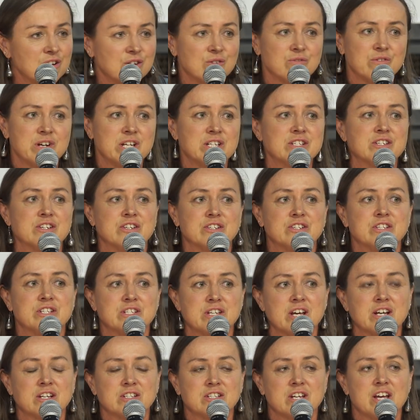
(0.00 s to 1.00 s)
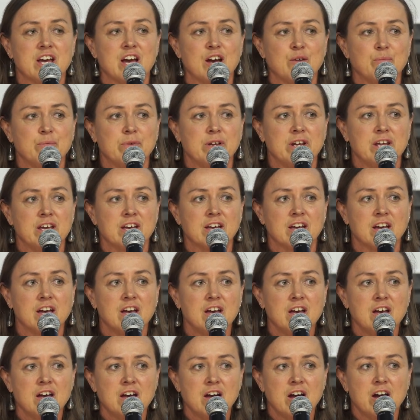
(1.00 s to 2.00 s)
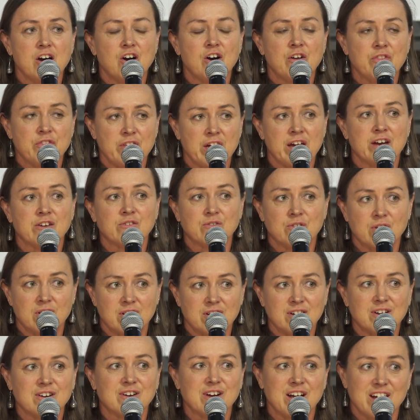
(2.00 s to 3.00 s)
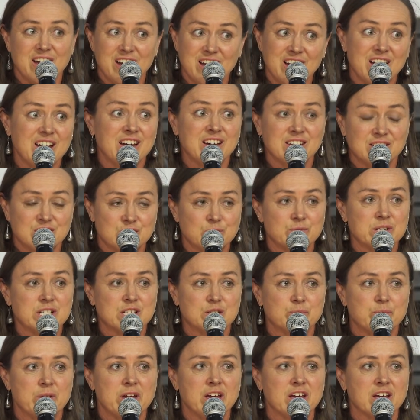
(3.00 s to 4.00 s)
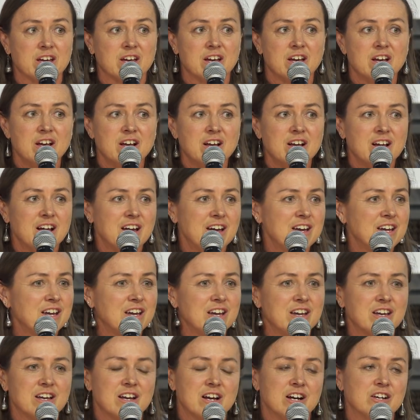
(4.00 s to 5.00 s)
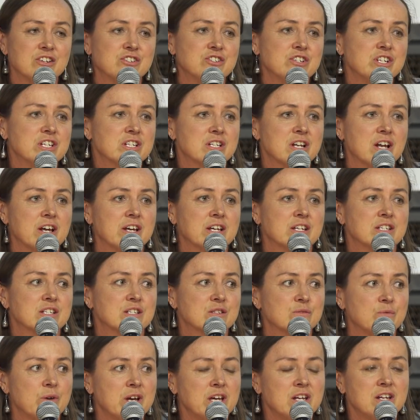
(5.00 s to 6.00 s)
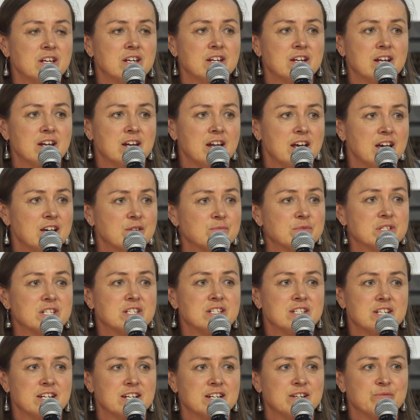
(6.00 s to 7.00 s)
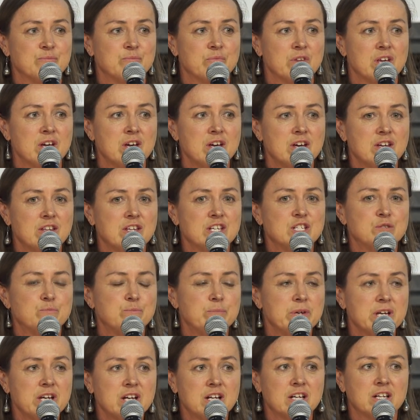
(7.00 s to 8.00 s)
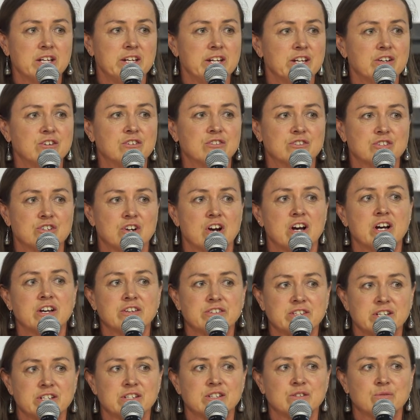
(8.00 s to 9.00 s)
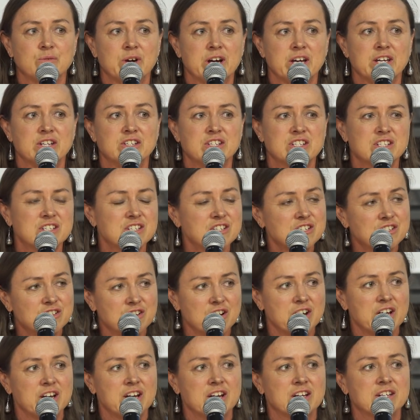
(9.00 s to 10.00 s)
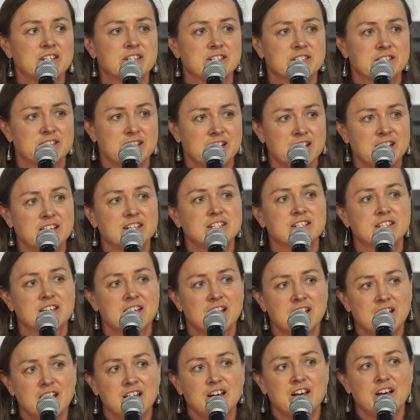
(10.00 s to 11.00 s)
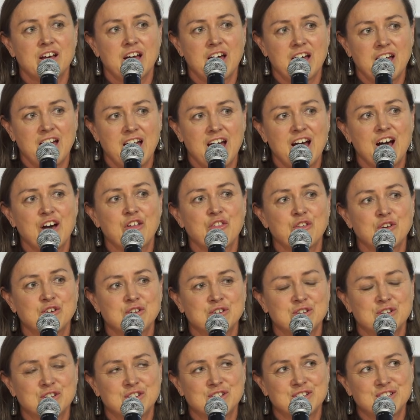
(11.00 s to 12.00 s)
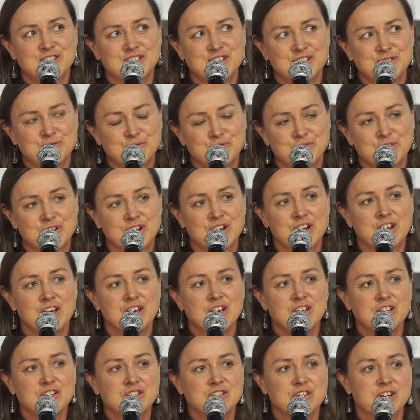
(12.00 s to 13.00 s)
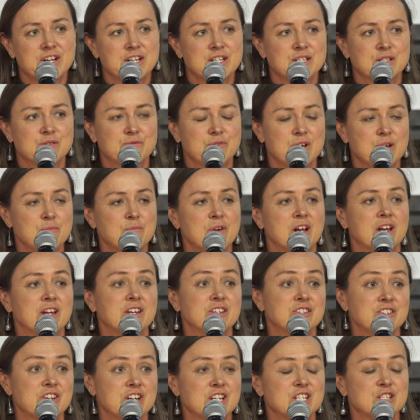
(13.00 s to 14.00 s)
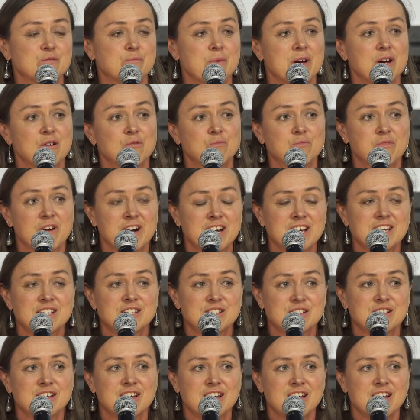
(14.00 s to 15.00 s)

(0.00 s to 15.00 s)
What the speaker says: of research is actually happening on that as we speak. In countries like Sweden and Amsterdam, there's big clinical trials underway just to try and understand how the different trans female and trans male brains